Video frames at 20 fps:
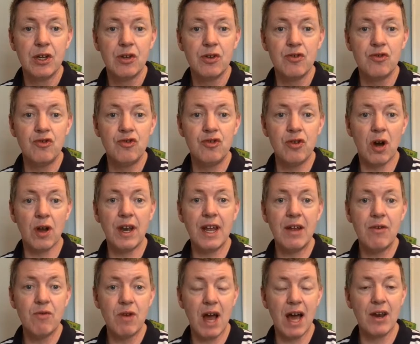Johnny
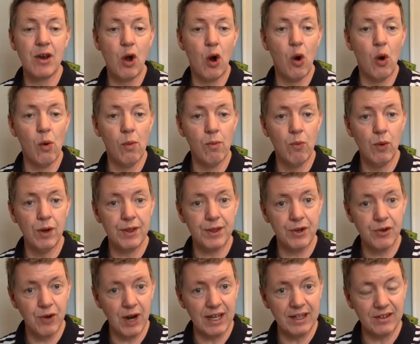ran home with
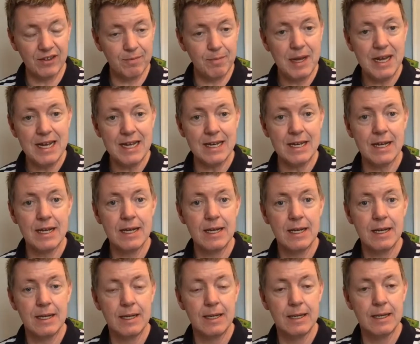great speed.
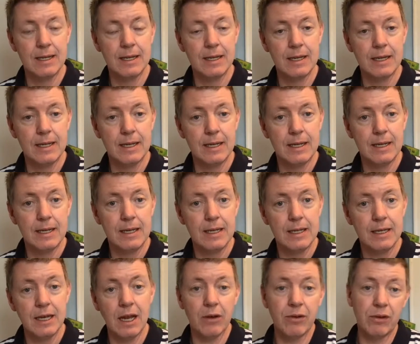
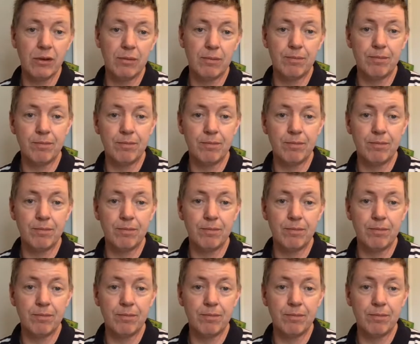Now you'll